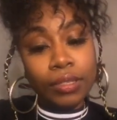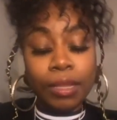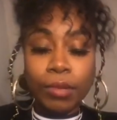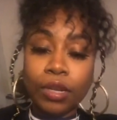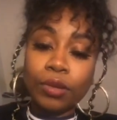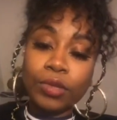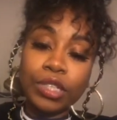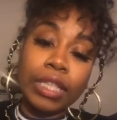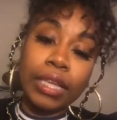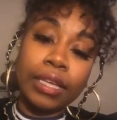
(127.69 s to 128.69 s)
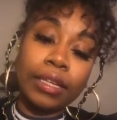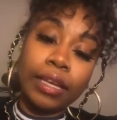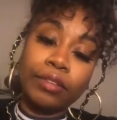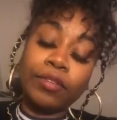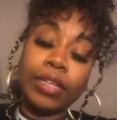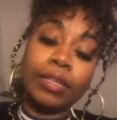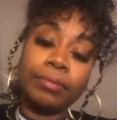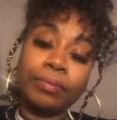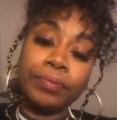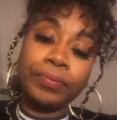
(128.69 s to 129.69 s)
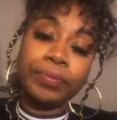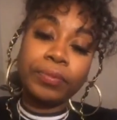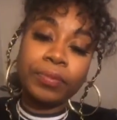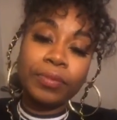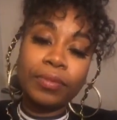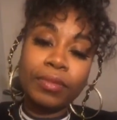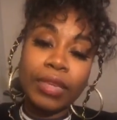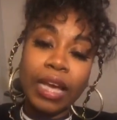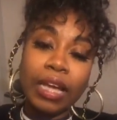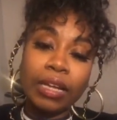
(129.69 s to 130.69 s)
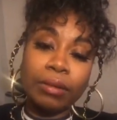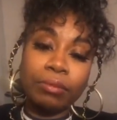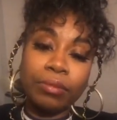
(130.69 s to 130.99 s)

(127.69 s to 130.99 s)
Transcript: Let me know what you're thinking, how you feeling. Um,